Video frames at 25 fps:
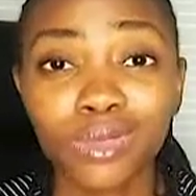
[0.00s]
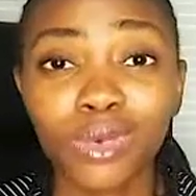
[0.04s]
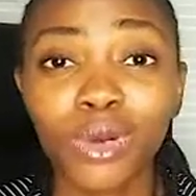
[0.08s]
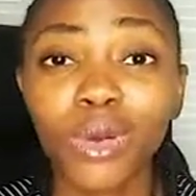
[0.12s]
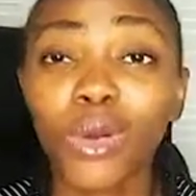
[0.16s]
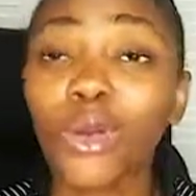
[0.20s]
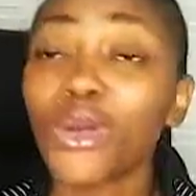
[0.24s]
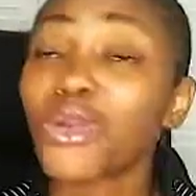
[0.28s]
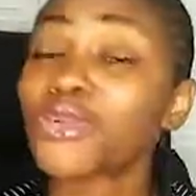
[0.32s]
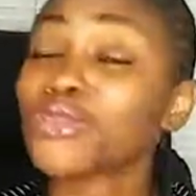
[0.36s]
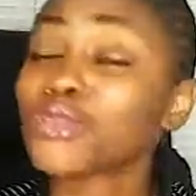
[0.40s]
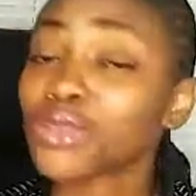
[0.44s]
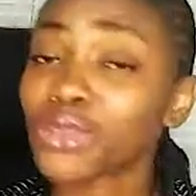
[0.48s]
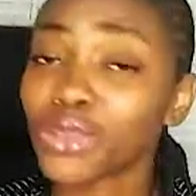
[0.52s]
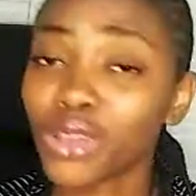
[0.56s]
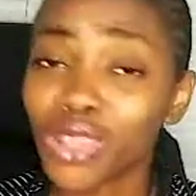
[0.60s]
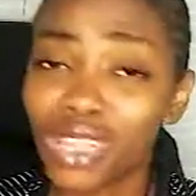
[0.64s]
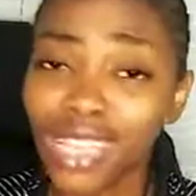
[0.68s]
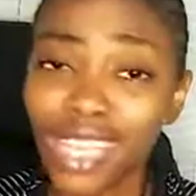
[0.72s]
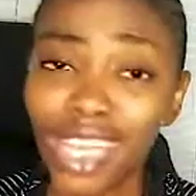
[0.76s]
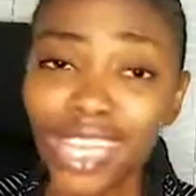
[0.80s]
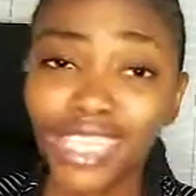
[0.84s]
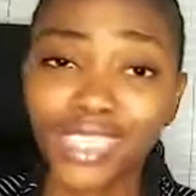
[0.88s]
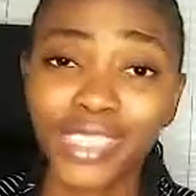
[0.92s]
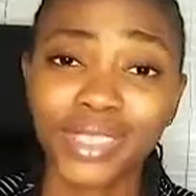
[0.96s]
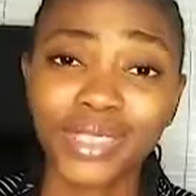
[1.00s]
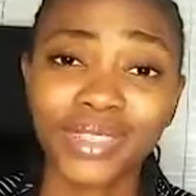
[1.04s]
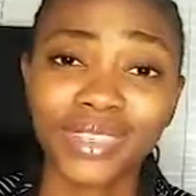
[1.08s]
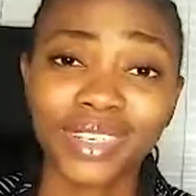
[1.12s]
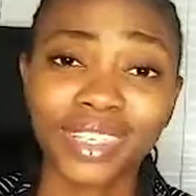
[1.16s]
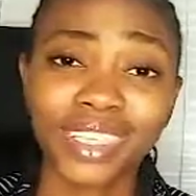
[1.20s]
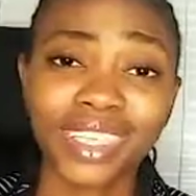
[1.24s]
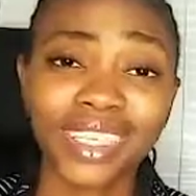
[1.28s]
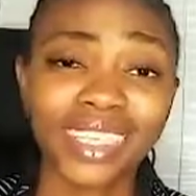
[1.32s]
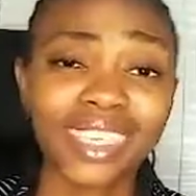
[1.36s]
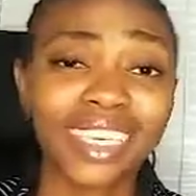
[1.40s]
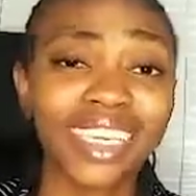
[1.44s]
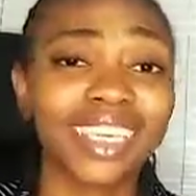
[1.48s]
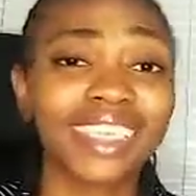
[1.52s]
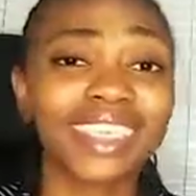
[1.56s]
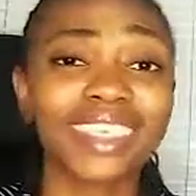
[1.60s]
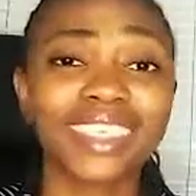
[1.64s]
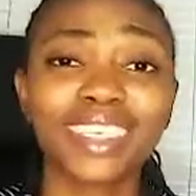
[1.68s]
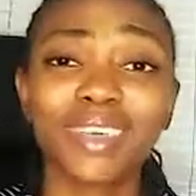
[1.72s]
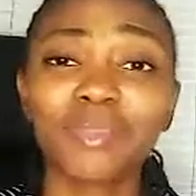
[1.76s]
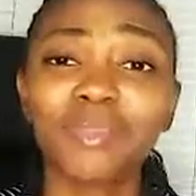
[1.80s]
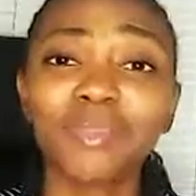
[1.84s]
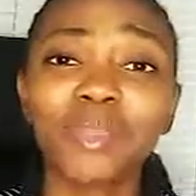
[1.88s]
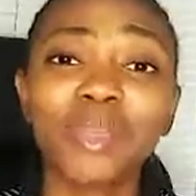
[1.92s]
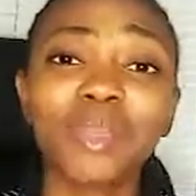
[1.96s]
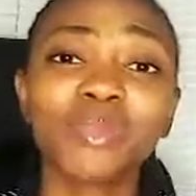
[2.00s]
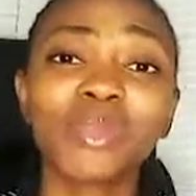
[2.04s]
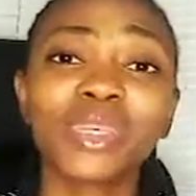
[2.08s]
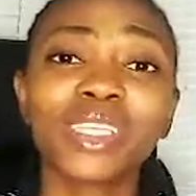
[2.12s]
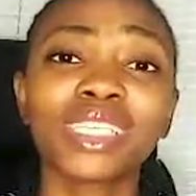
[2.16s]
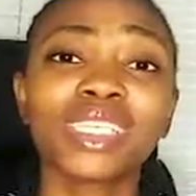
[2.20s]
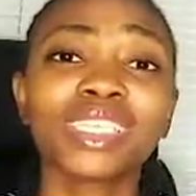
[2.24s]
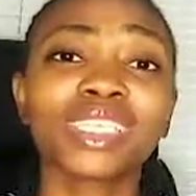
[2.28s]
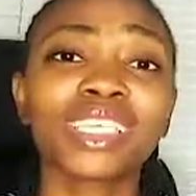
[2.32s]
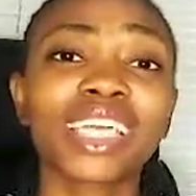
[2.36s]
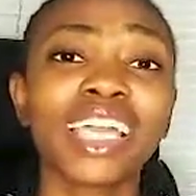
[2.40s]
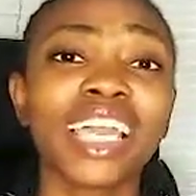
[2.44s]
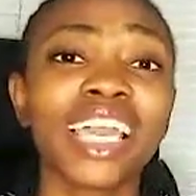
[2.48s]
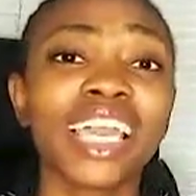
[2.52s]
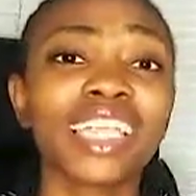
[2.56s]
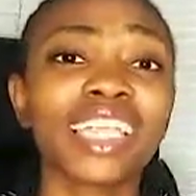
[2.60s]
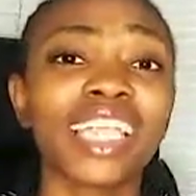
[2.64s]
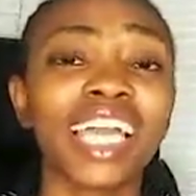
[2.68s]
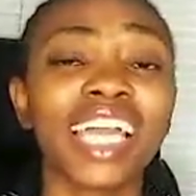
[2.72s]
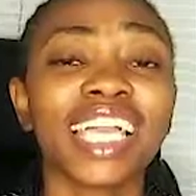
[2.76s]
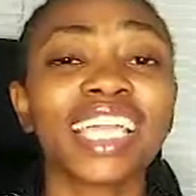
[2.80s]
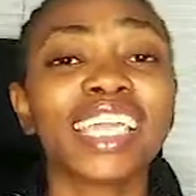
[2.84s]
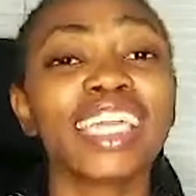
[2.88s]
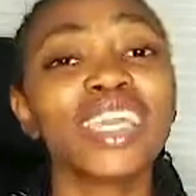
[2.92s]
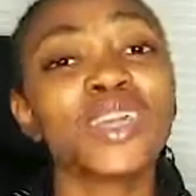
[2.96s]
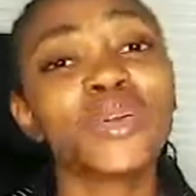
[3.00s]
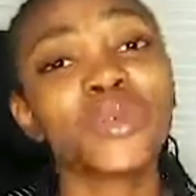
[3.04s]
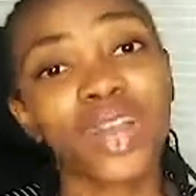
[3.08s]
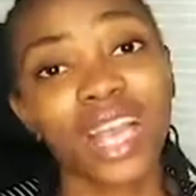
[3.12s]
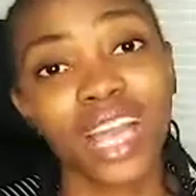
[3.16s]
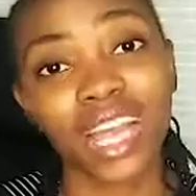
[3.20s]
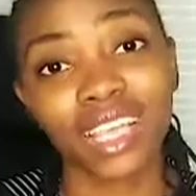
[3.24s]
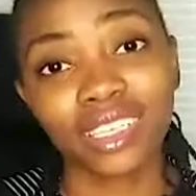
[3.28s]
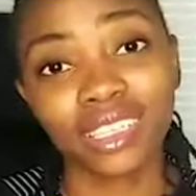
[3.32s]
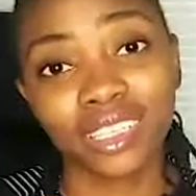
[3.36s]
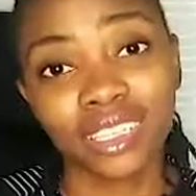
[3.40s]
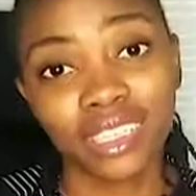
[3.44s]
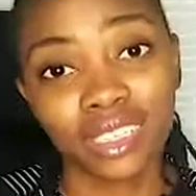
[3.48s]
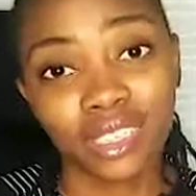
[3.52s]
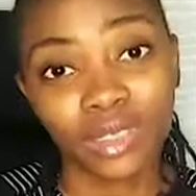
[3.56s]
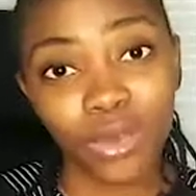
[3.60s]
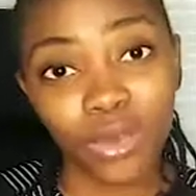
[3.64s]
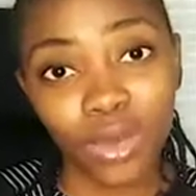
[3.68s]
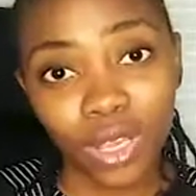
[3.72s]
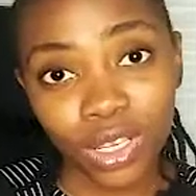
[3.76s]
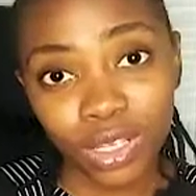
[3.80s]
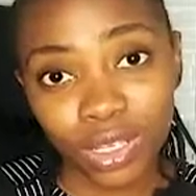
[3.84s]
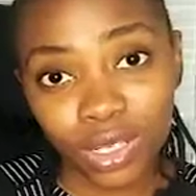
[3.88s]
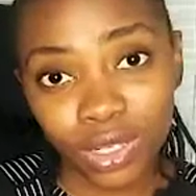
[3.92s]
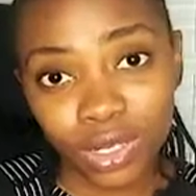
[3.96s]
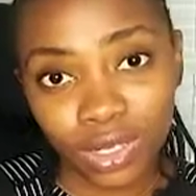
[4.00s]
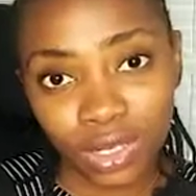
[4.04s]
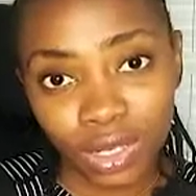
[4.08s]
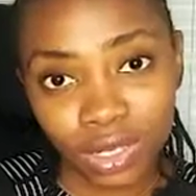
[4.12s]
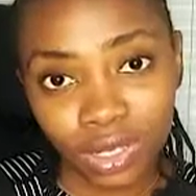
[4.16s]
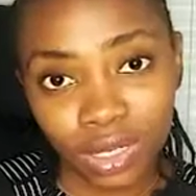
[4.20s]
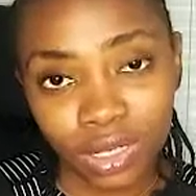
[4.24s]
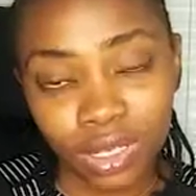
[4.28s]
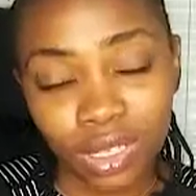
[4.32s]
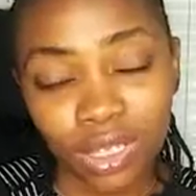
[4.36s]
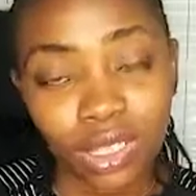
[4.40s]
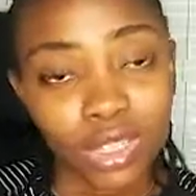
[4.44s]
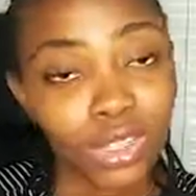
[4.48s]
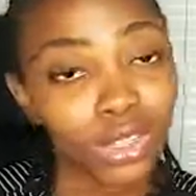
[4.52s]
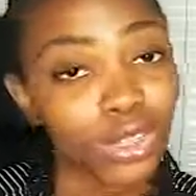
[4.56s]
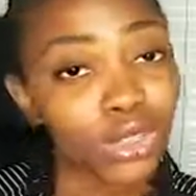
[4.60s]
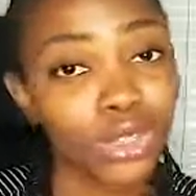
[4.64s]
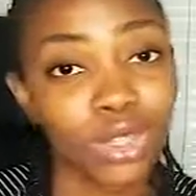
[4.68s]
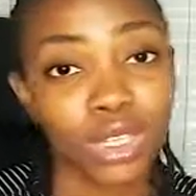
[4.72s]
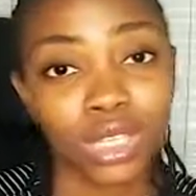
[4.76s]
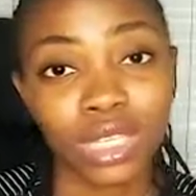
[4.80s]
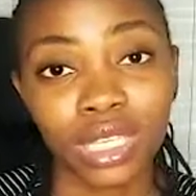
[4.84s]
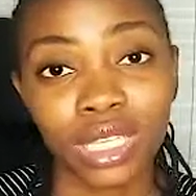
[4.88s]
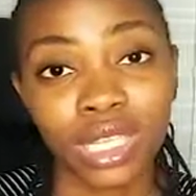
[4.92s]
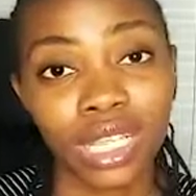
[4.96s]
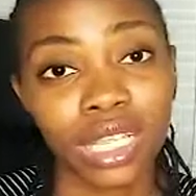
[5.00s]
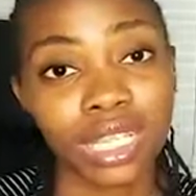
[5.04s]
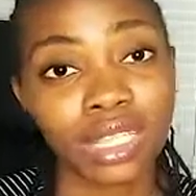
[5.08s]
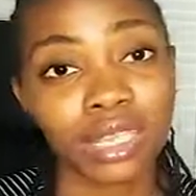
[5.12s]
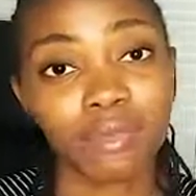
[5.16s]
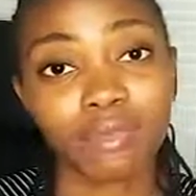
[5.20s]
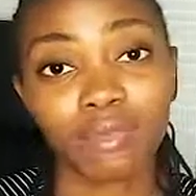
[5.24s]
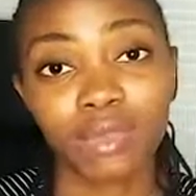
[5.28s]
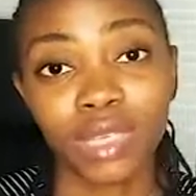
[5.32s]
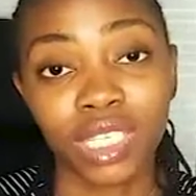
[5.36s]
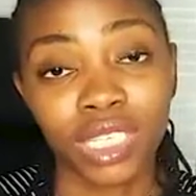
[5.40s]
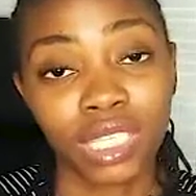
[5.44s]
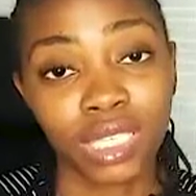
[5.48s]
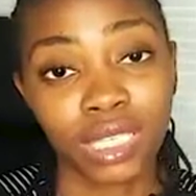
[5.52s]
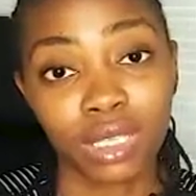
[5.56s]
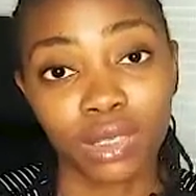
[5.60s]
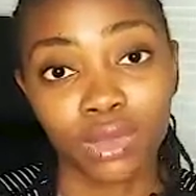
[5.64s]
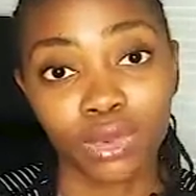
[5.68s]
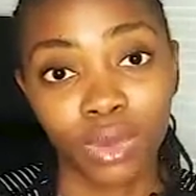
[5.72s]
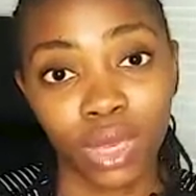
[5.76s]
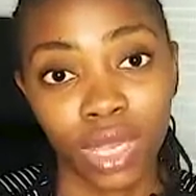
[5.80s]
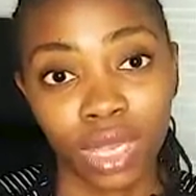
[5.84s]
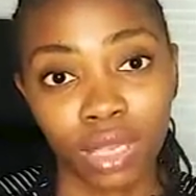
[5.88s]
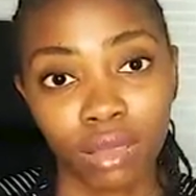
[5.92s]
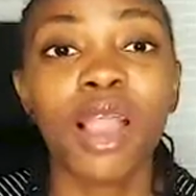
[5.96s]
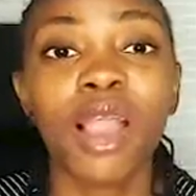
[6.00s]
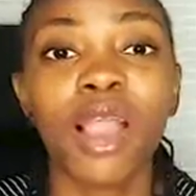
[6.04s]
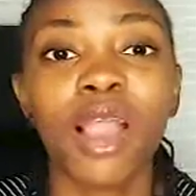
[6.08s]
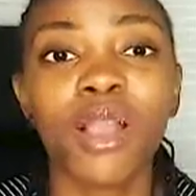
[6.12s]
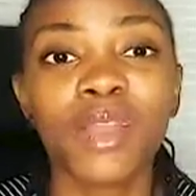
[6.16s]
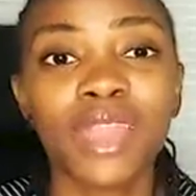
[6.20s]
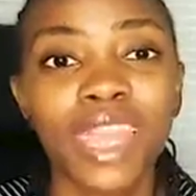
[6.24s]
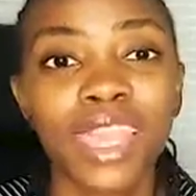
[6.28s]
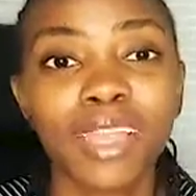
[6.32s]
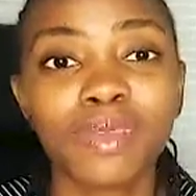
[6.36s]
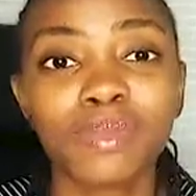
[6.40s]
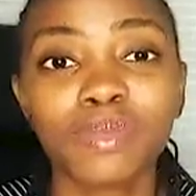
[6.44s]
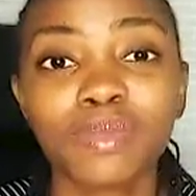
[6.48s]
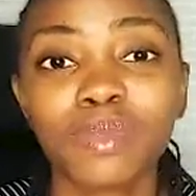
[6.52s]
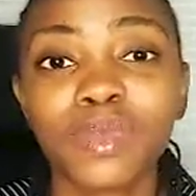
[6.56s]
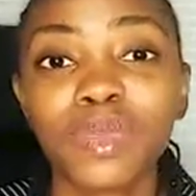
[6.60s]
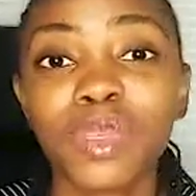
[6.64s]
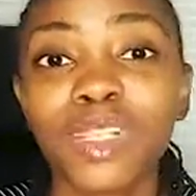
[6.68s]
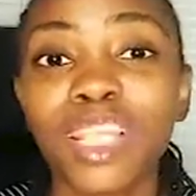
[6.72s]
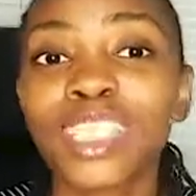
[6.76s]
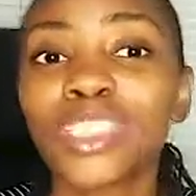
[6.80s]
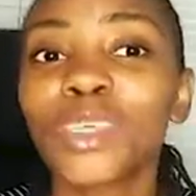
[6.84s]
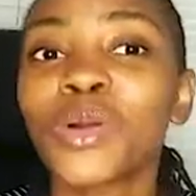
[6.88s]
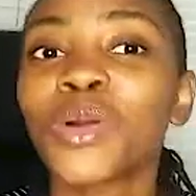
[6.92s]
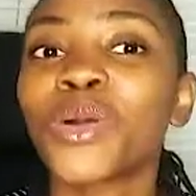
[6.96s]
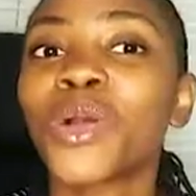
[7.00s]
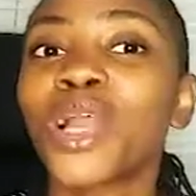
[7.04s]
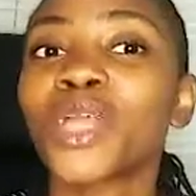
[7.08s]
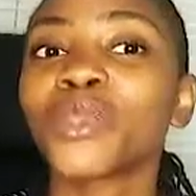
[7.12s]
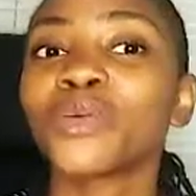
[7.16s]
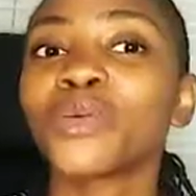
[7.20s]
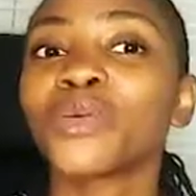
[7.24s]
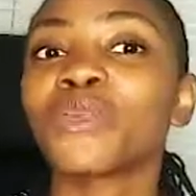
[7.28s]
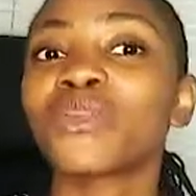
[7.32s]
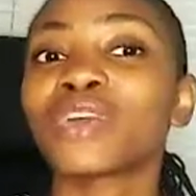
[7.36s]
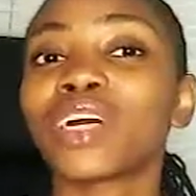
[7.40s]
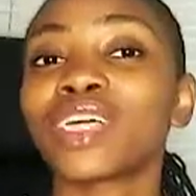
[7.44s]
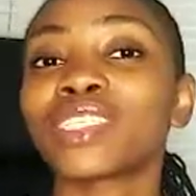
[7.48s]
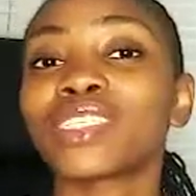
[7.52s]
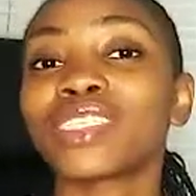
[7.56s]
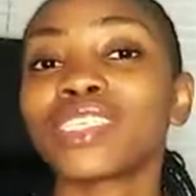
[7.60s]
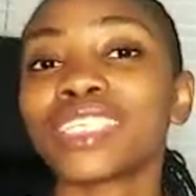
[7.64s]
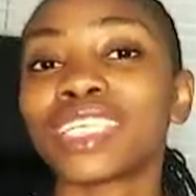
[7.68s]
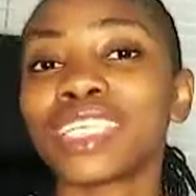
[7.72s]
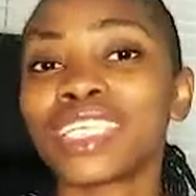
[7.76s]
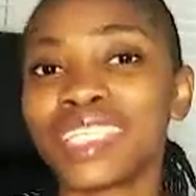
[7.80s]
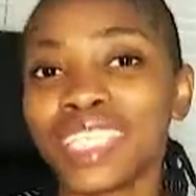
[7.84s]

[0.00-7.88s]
Or if you're not Nigerian, it simply means that he who asks questions doesn't miss his way. Okay, so let's head over to the